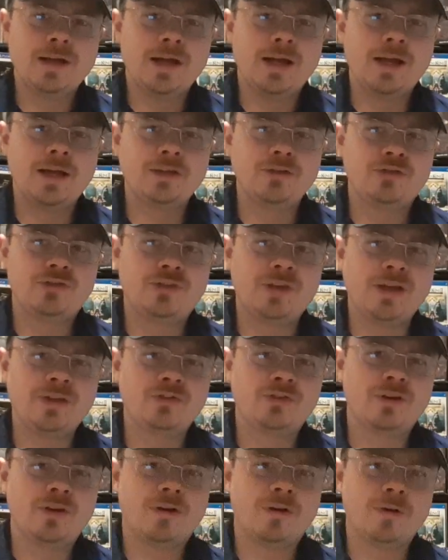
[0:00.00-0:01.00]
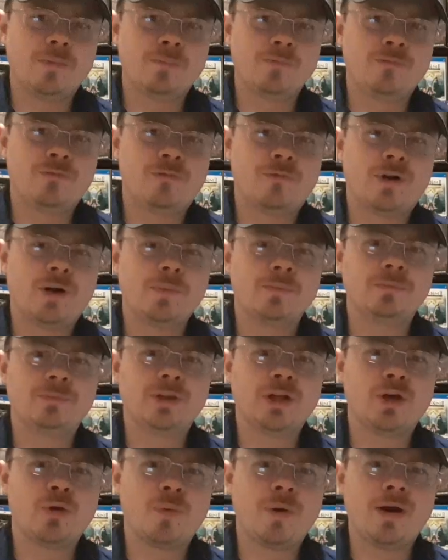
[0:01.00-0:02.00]
and stands out from
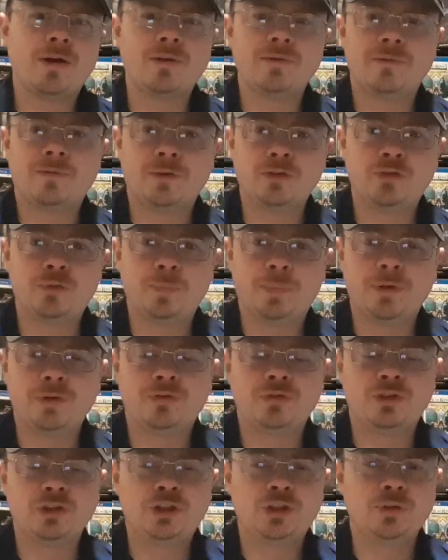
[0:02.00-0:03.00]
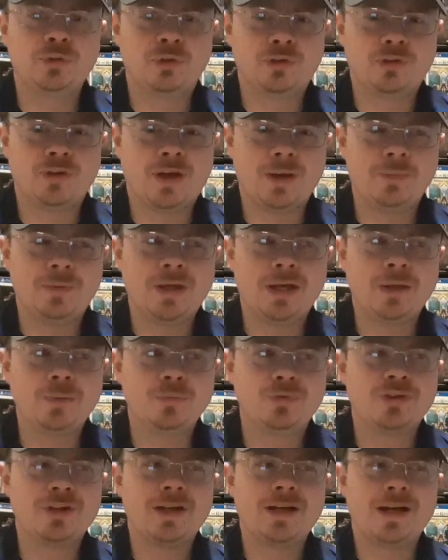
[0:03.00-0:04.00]
the crowd of first-person shooter type
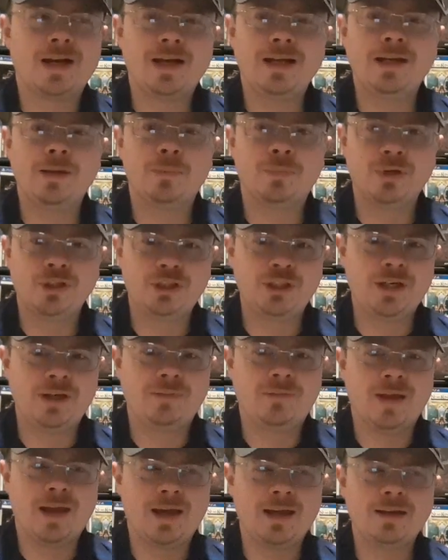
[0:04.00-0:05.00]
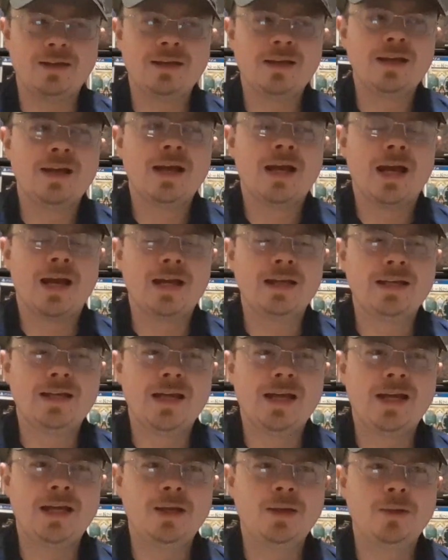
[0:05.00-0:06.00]
games, and I appreciate that.
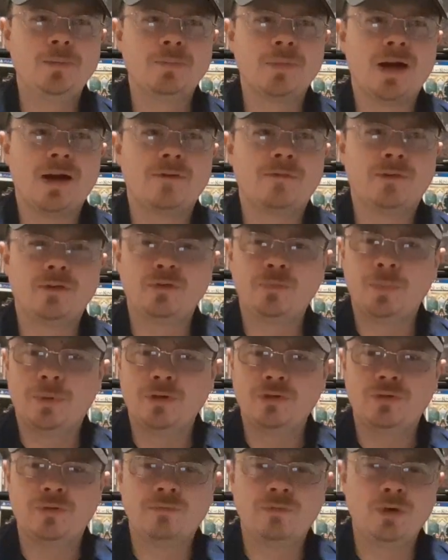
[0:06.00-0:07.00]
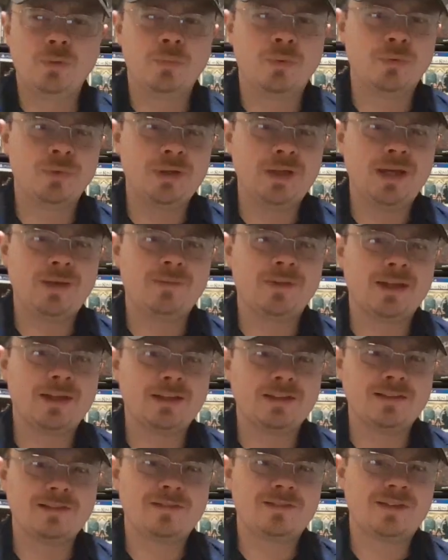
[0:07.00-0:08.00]
A first-person viewpoint game that
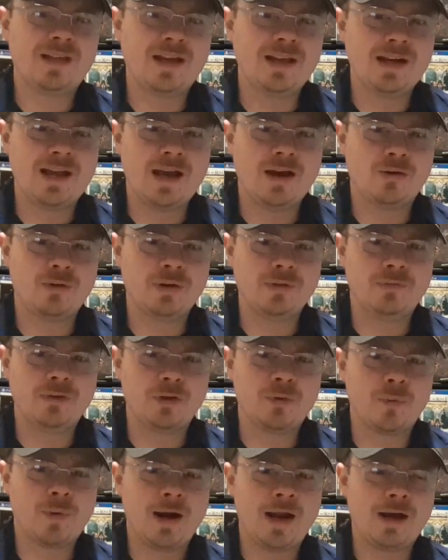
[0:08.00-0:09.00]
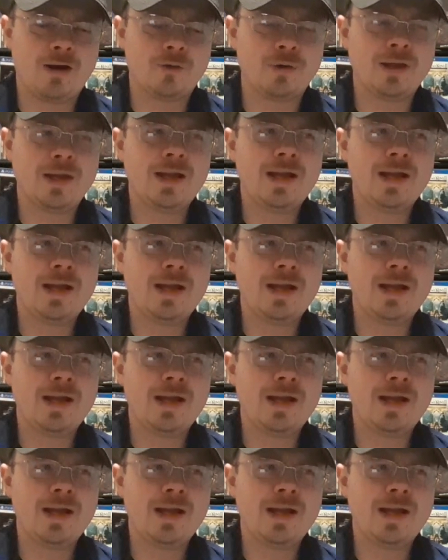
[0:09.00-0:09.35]
can stand out of the crowd.